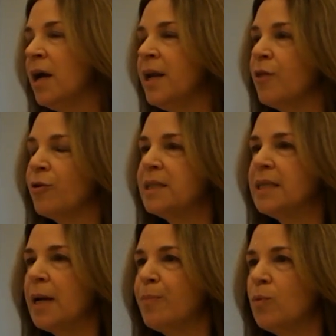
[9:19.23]
Another
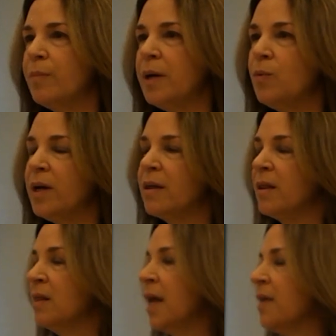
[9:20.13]
example would be we have
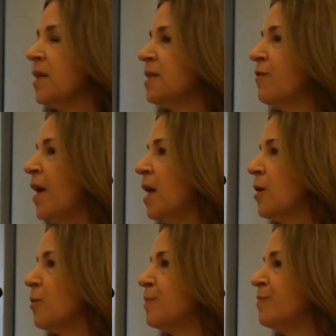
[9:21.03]
land that's
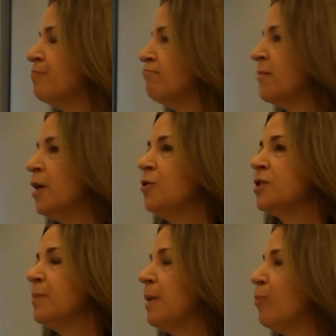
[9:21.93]
fallow, that
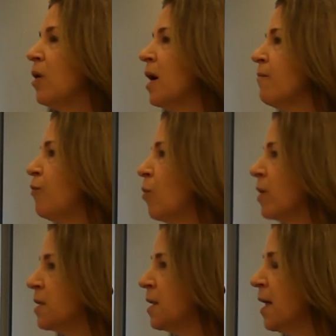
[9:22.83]
used to be prime
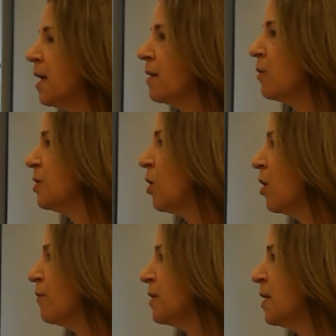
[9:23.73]
forest land that was
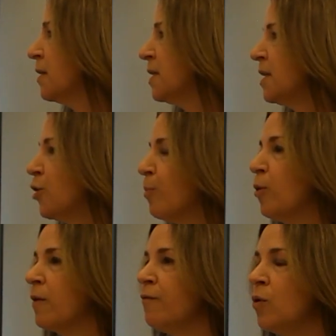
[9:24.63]
harvested, that's in our
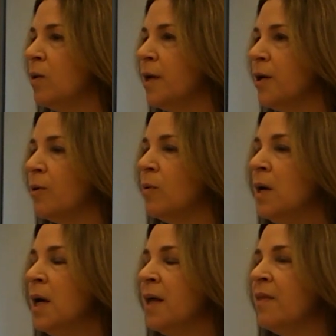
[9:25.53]
portfolio,
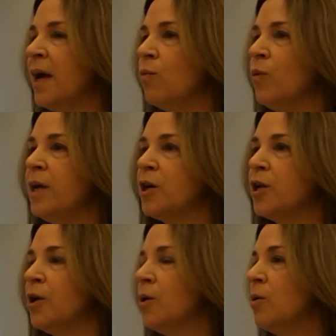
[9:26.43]
that we
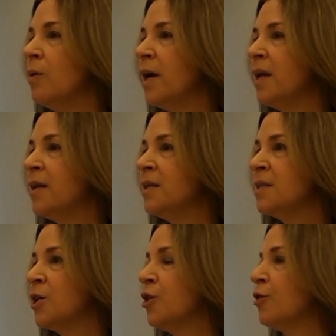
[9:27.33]
could go and
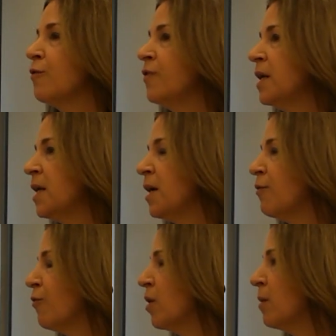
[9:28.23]
secure funding
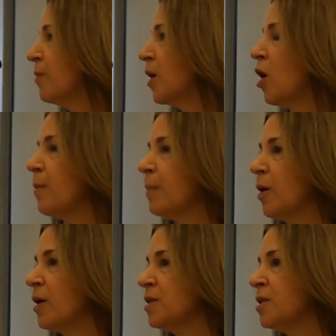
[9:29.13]
from the carbon
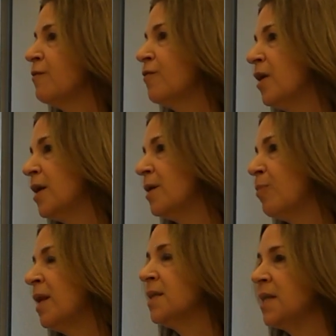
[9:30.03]
markets to fund
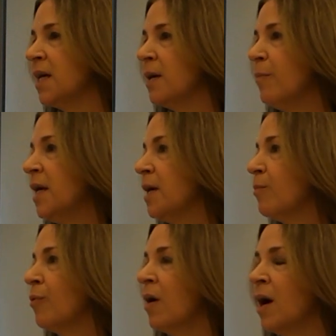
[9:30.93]
planting it and make
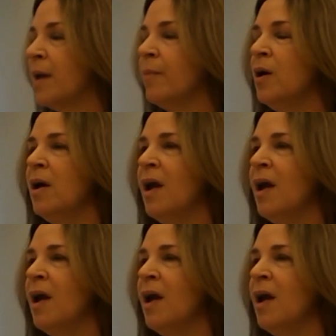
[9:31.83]
it prime,